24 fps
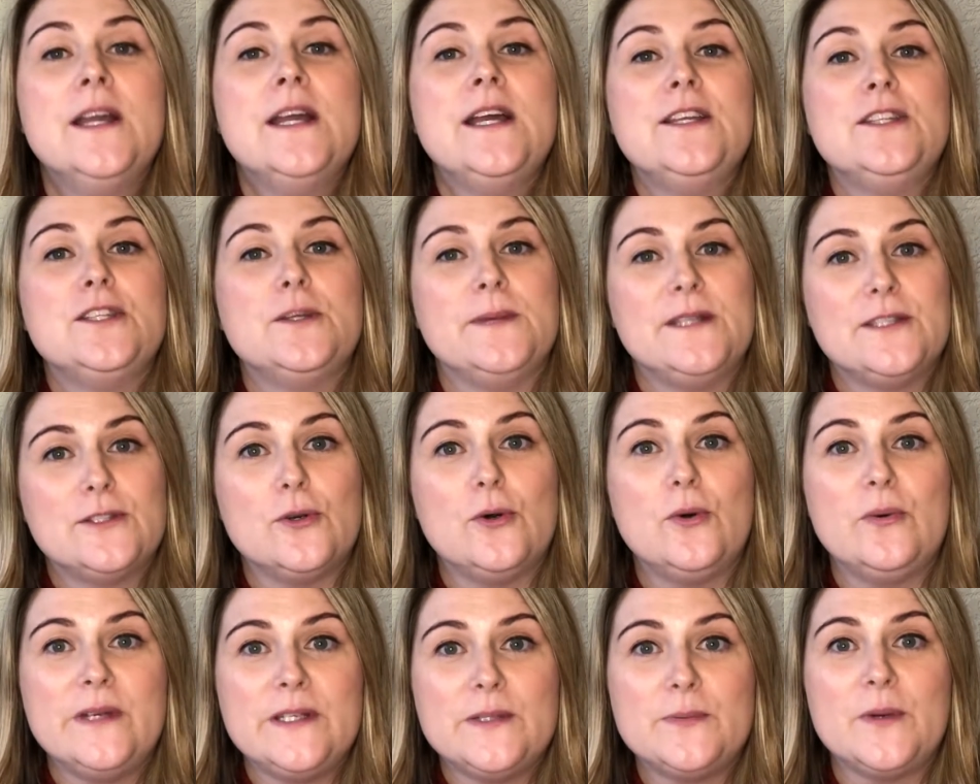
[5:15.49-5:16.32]
so it's
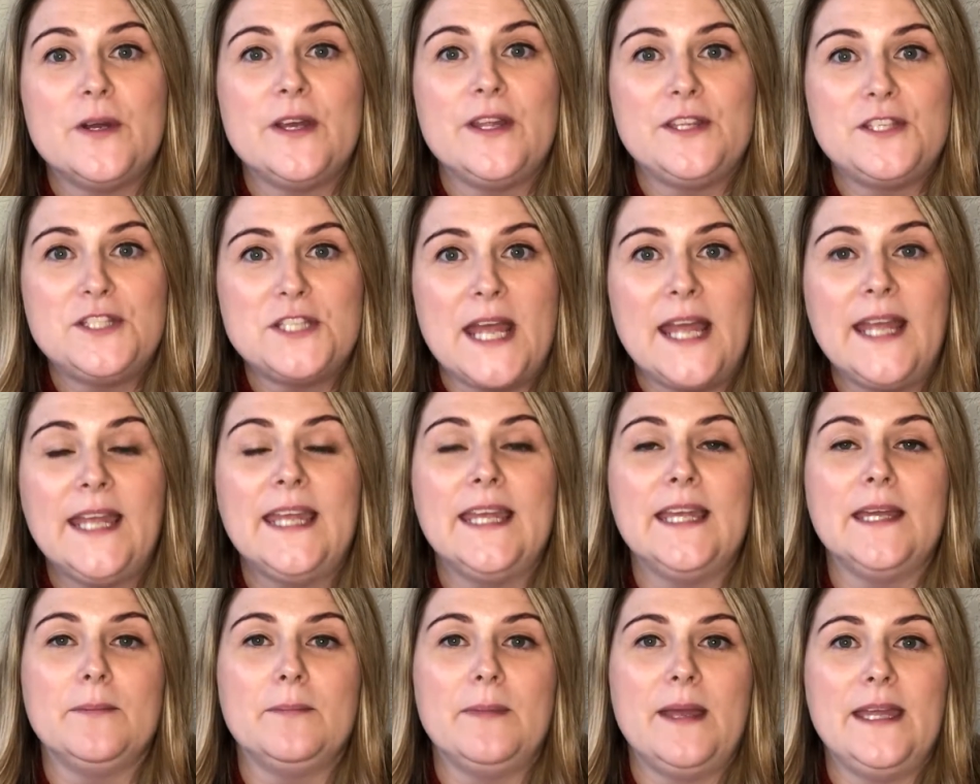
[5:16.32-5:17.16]
always worth
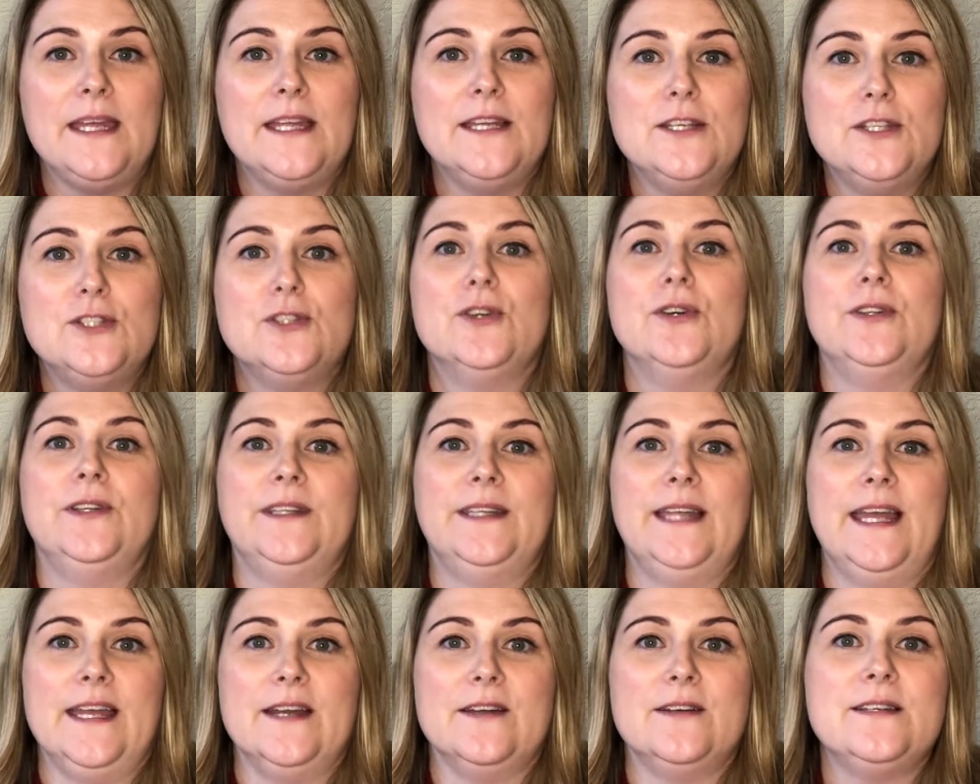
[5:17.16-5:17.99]
checking and making sure that
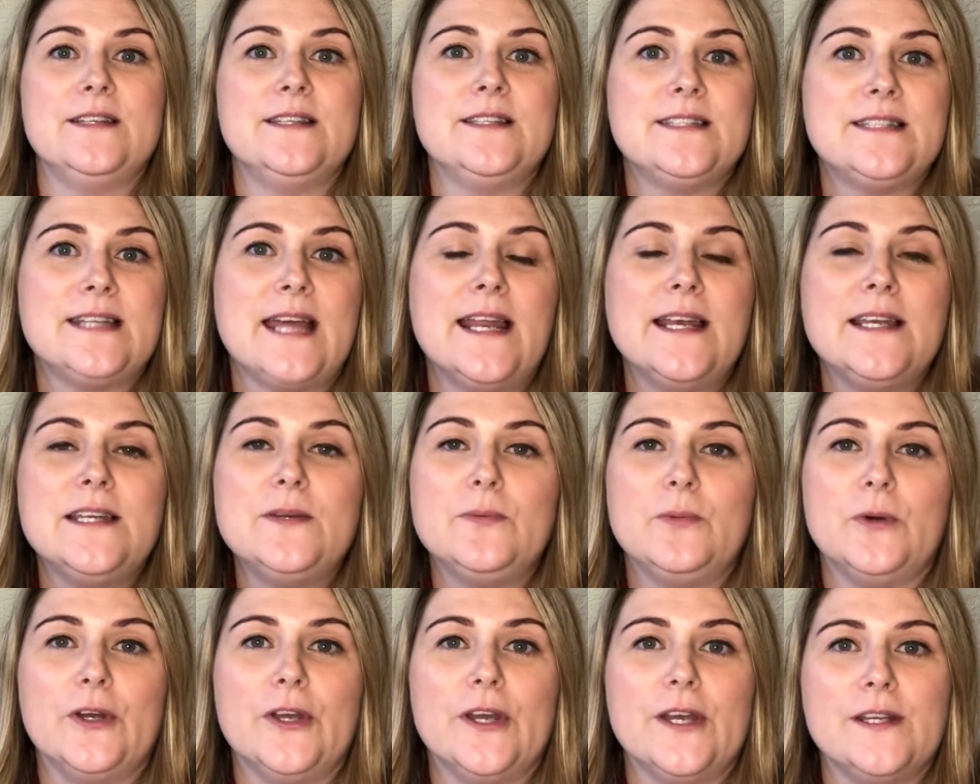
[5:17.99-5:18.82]
they understand a
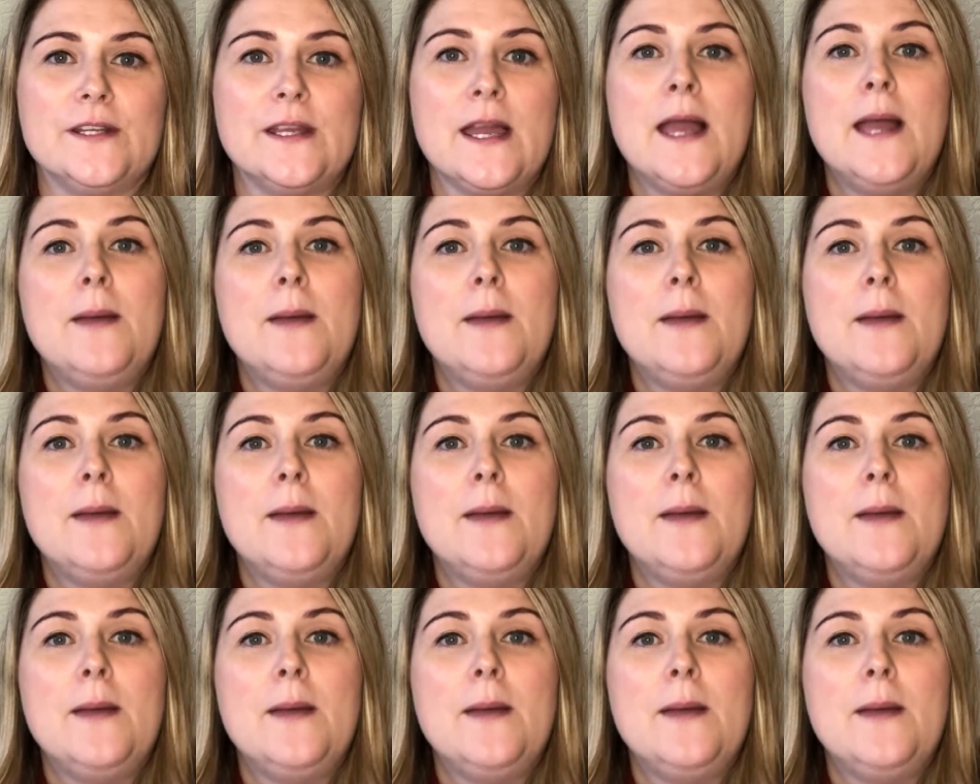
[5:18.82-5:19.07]
word